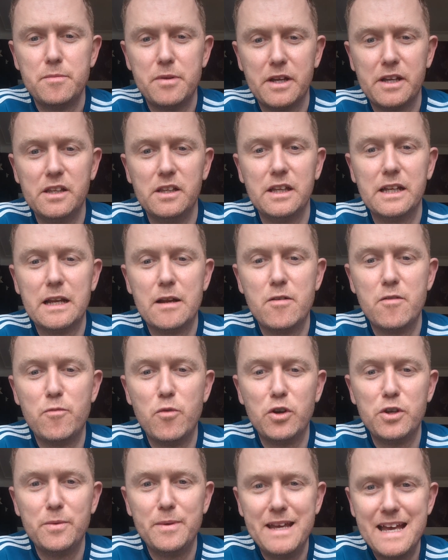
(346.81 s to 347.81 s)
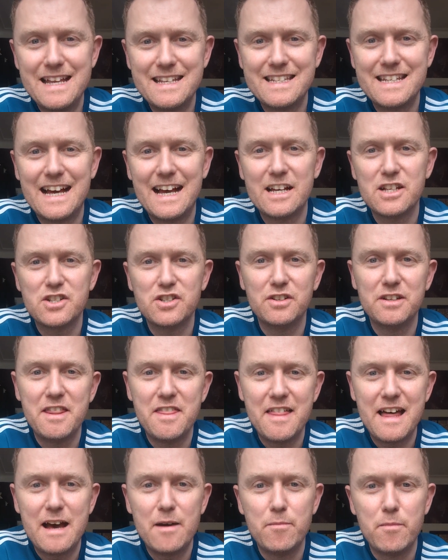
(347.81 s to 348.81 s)
per kilogram of body weight isn't actually
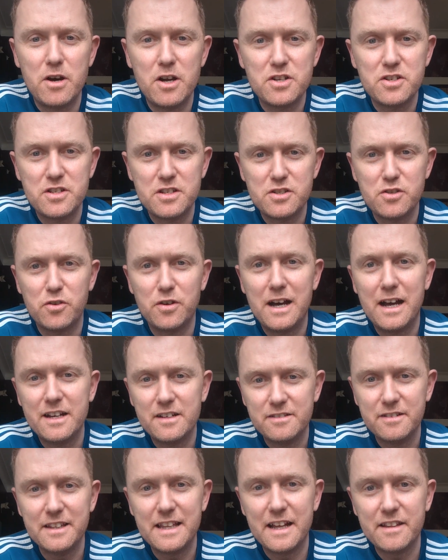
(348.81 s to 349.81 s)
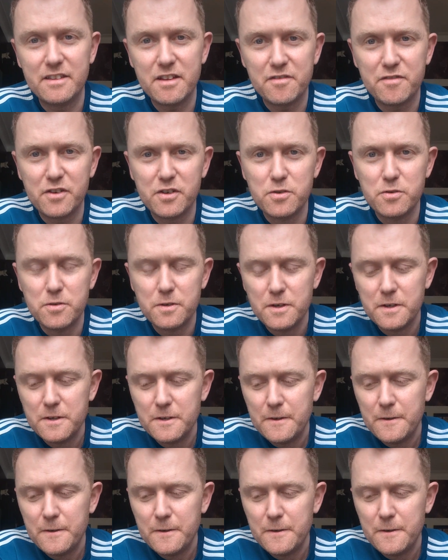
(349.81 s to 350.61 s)
that much. It's not actually that difficult.